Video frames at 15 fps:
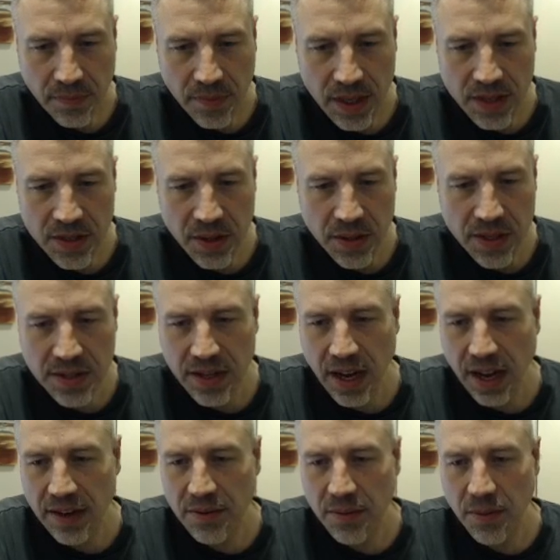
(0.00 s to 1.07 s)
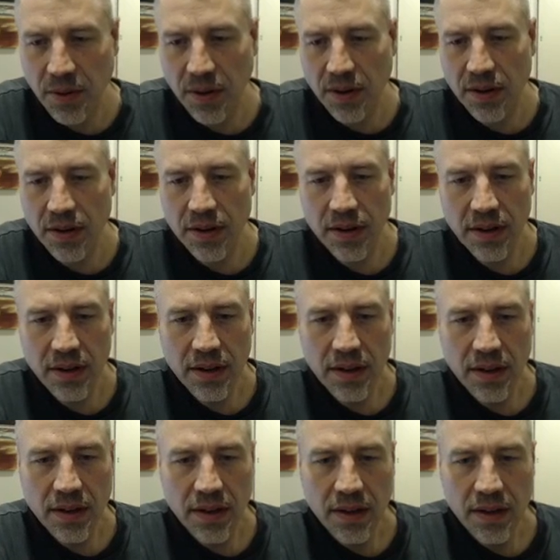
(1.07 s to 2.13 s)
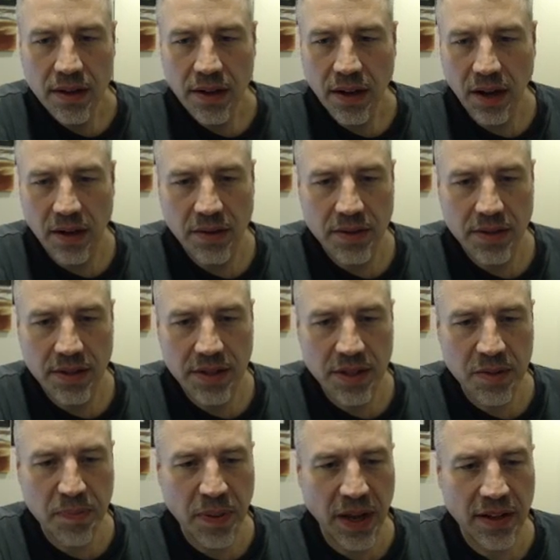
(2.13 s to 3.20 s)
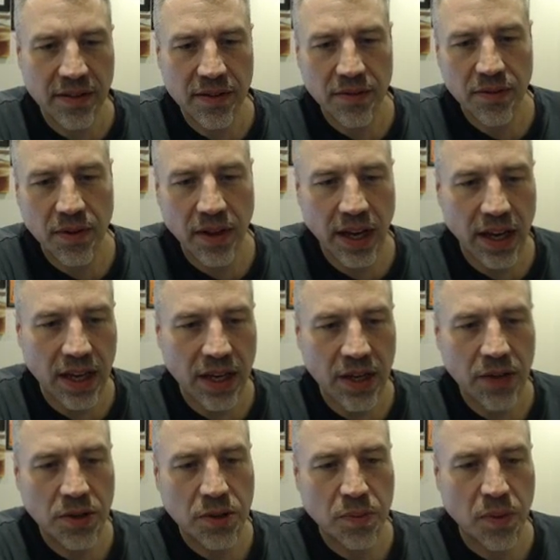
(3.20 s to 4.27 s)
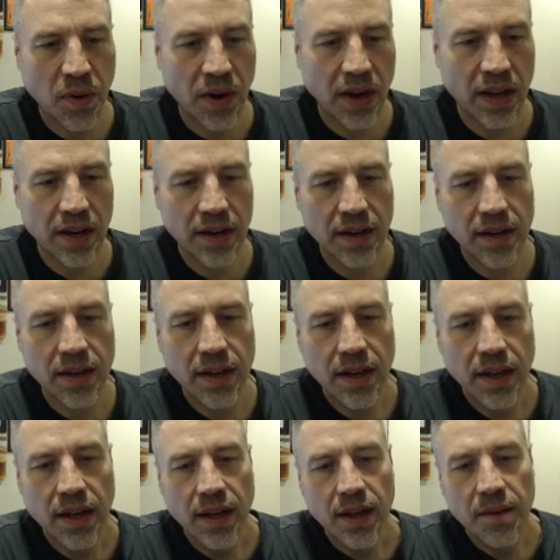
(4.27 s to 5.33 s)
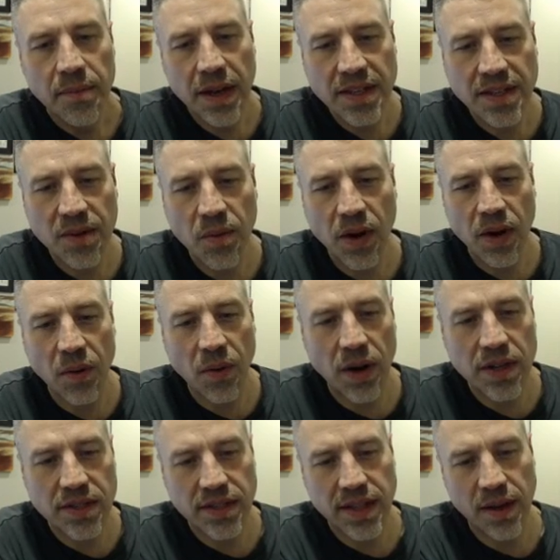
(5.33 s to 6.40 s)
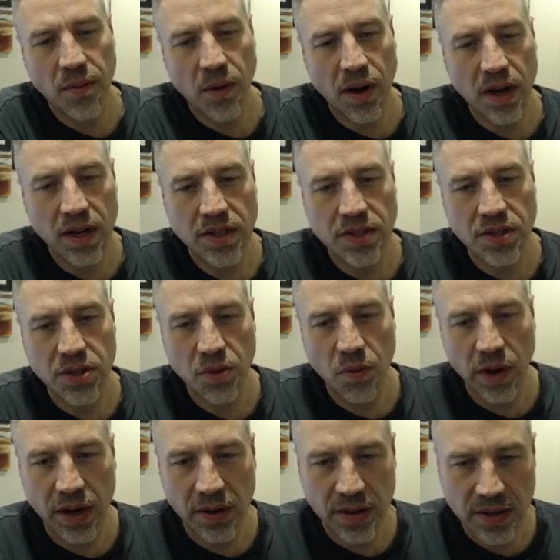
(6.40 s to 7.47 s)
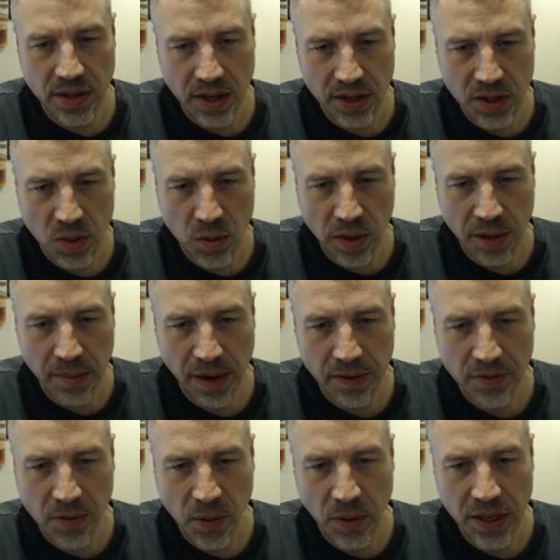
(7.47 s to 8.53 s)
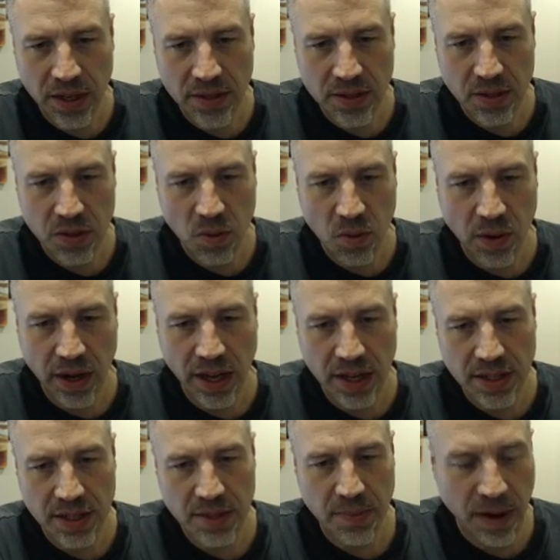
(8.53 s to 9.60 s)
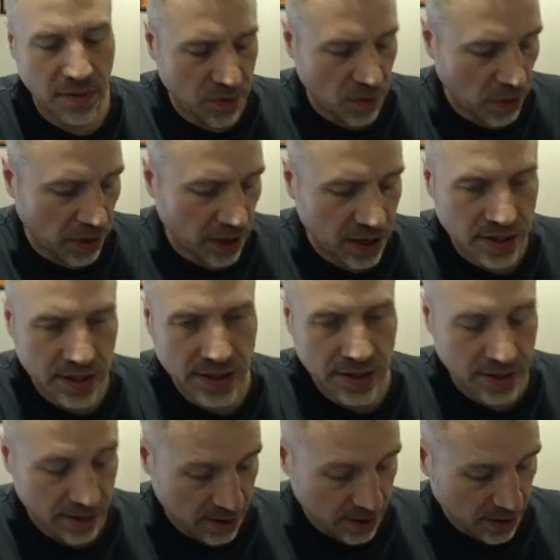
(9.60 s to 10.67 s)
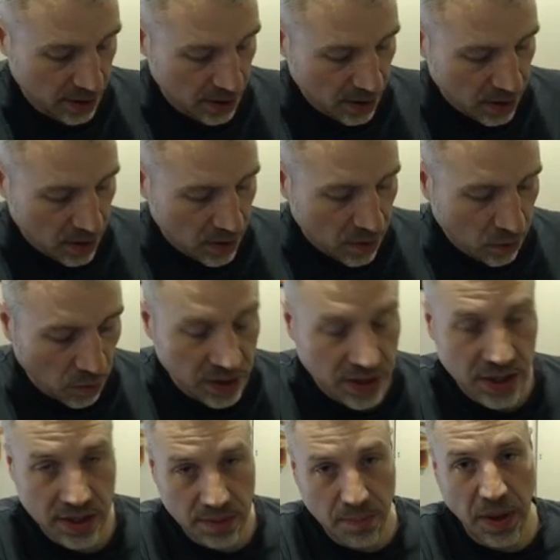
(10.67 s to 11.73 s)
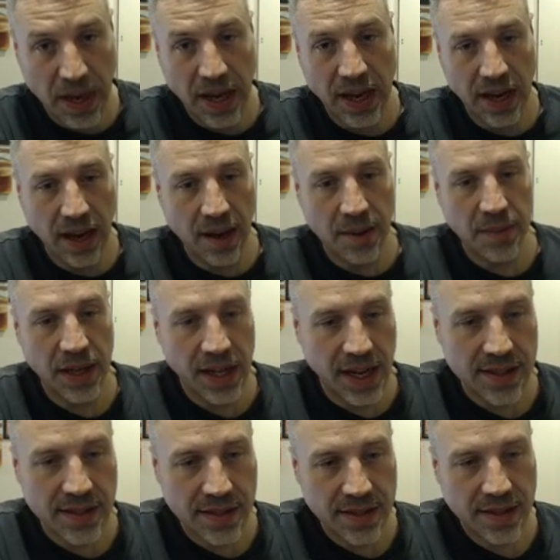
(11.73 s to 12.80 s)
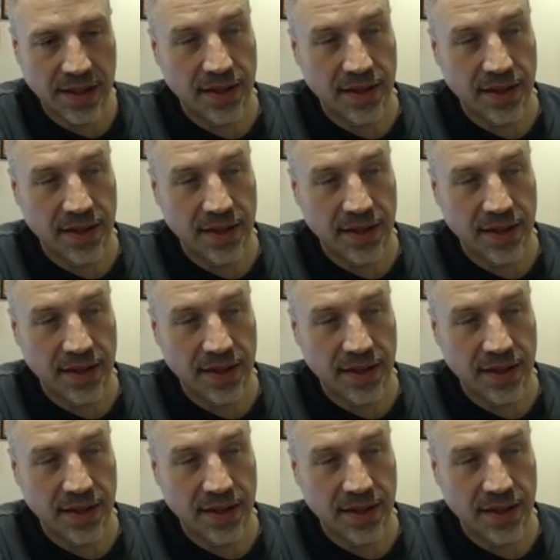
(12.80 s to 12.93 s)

so these guys were, you know, it was expensive for like a huge print. And basically what it was is they wanted us to do renderings on a 20 by 40, so 20 inches by 40 inches, which is big. I mean, that's,